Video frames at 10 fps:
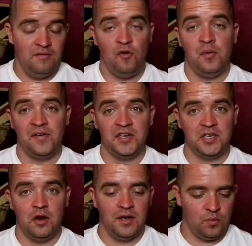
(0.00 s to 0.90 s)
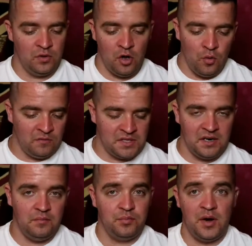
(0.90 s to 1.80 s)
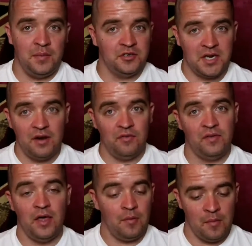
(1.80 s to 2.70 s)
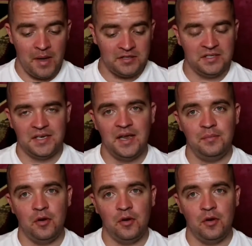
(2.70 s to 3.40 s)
football fans alike will know obviously pretty much everything that I'm about to say,